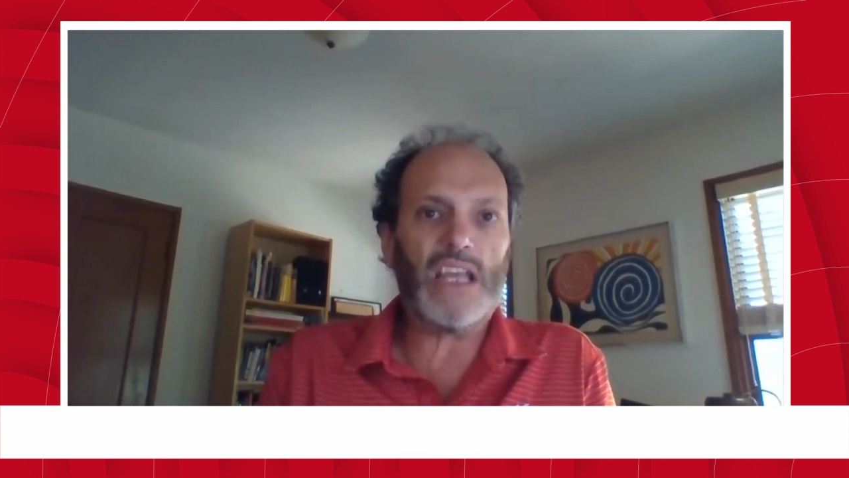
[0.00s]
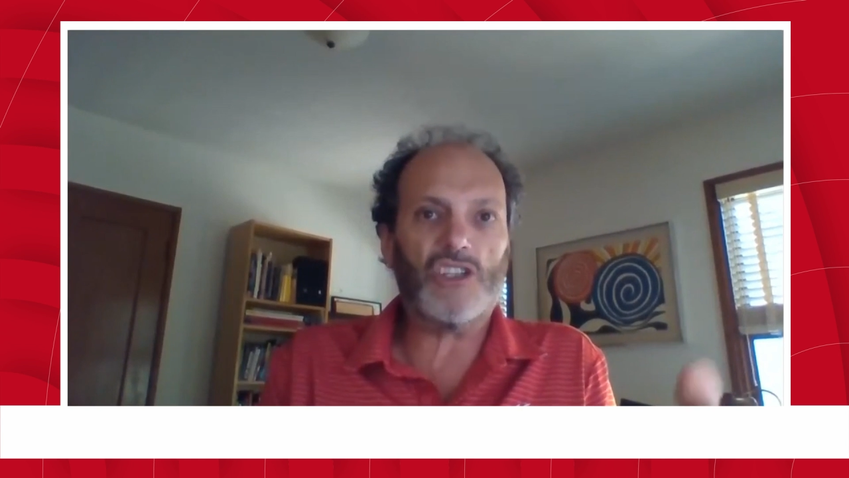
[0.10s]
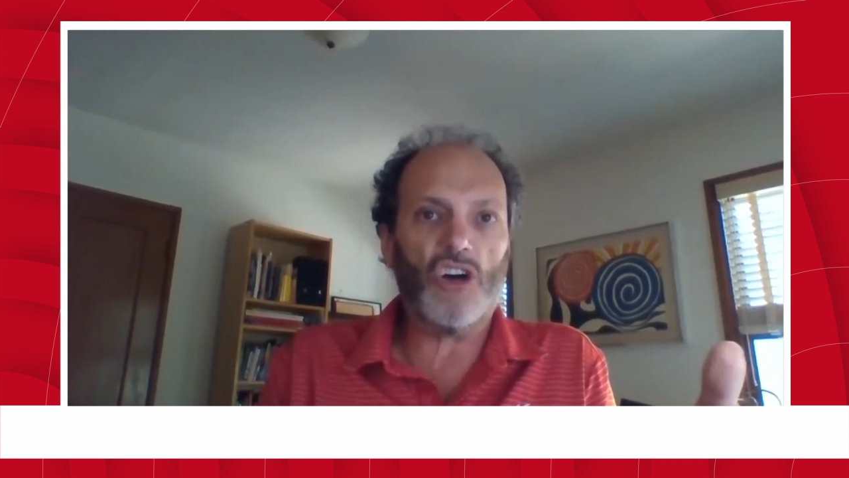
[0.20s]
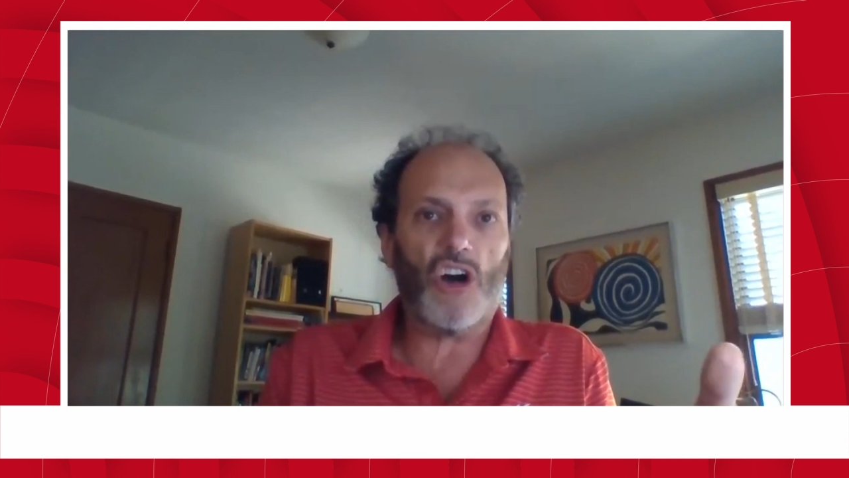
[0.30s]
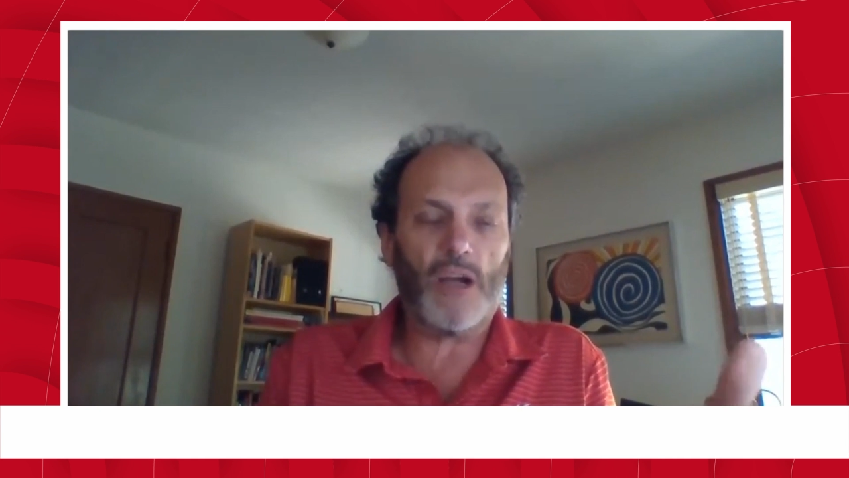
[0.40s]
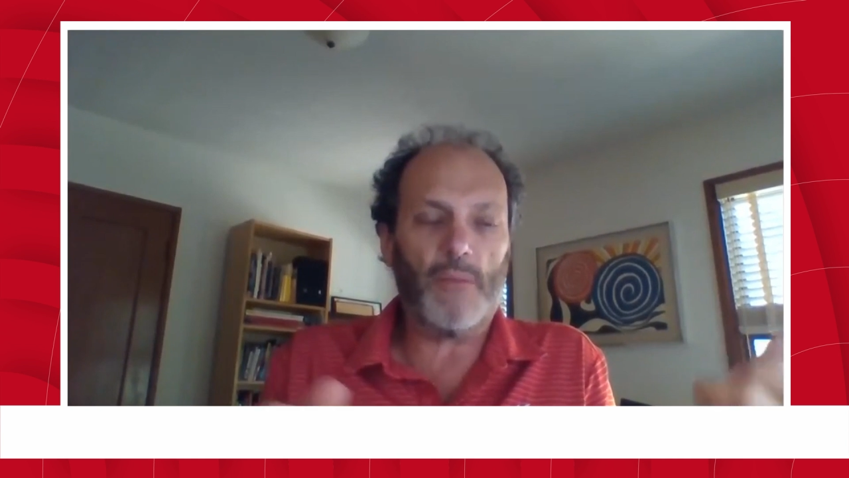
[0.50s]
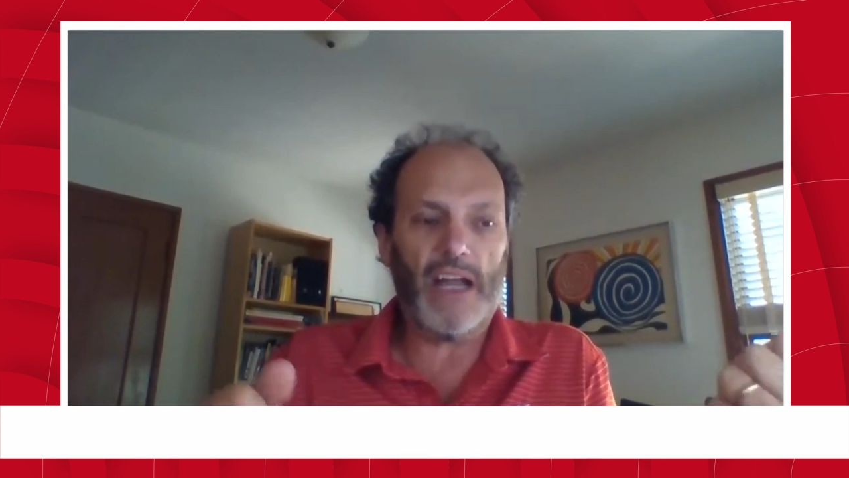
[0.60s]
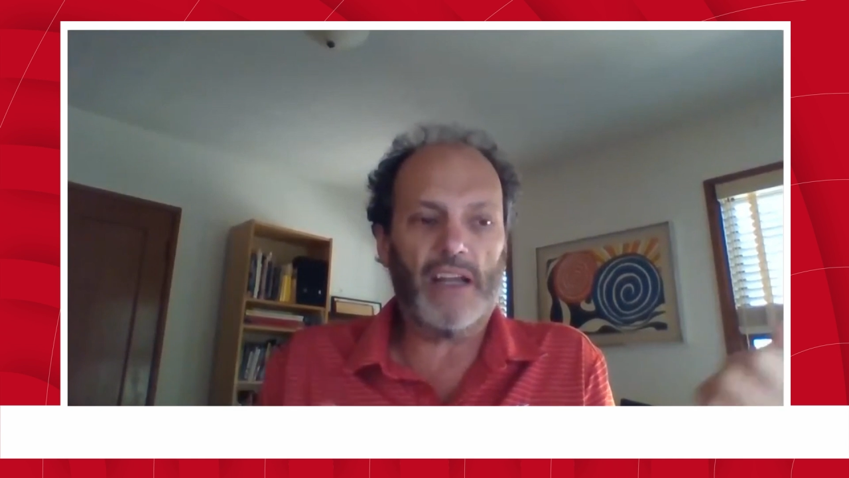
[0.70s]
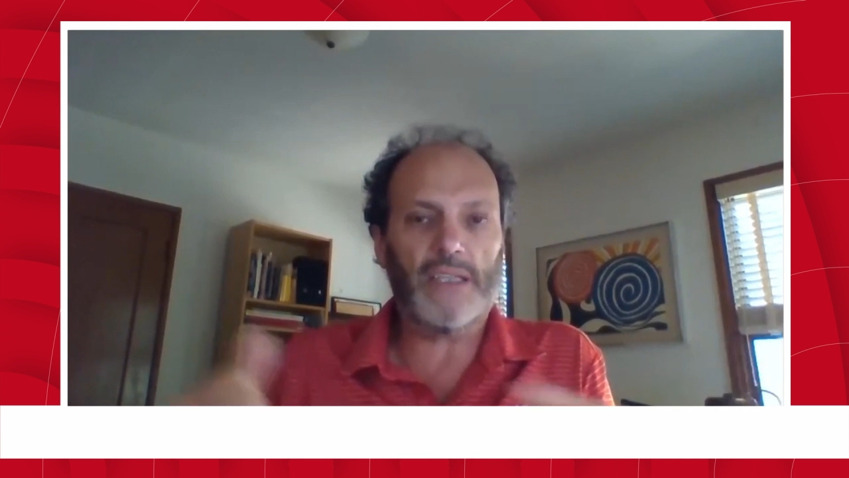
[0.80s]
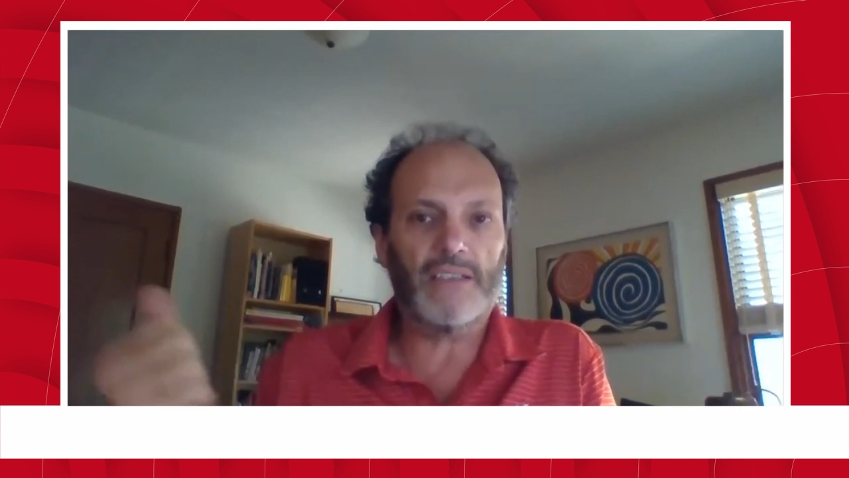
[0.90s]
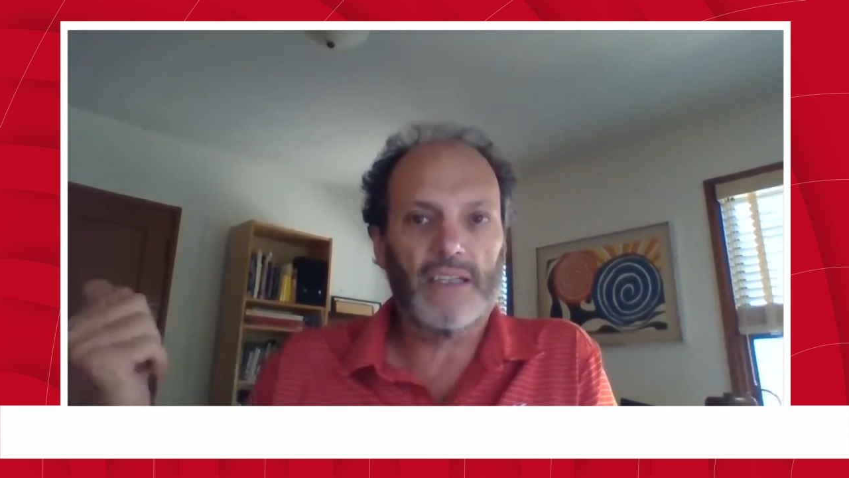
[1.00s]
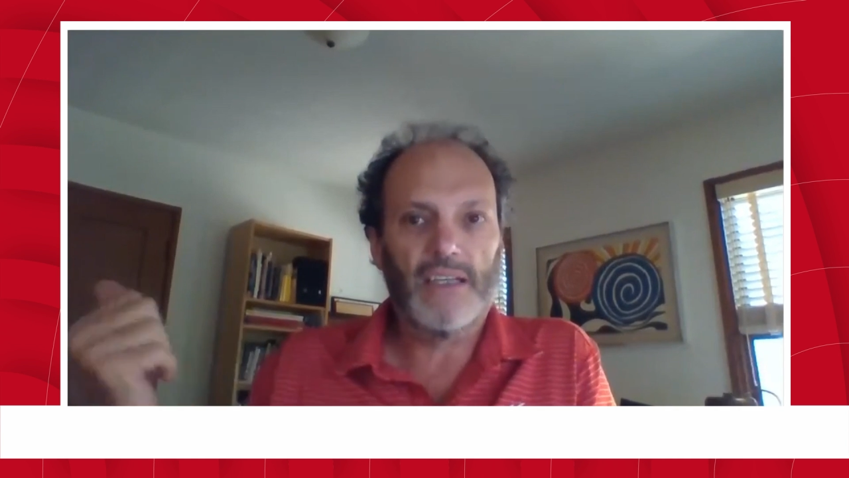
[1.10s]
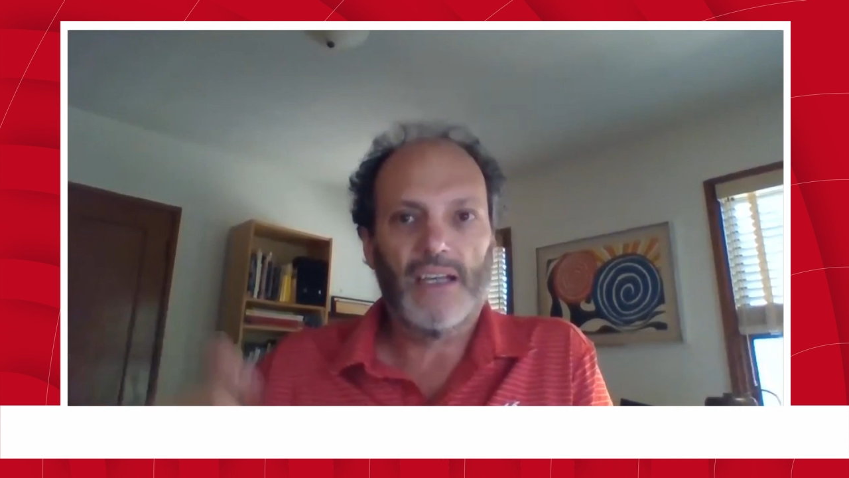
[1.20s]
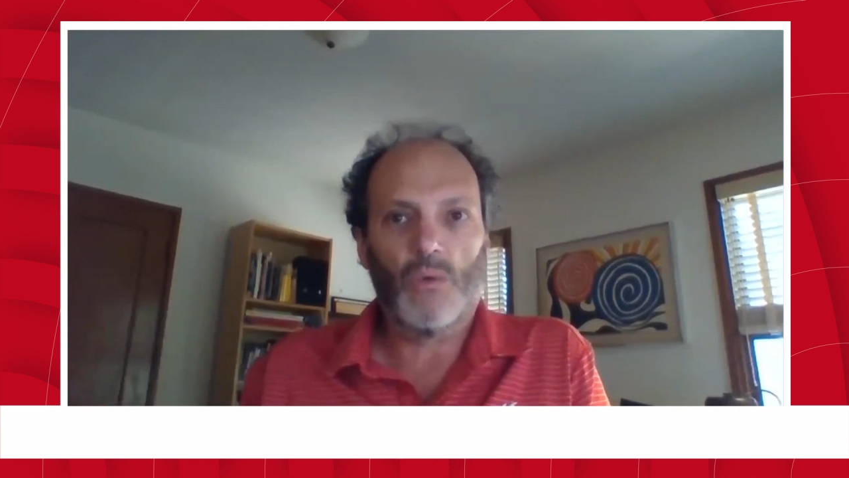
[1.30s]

we can talk about it, but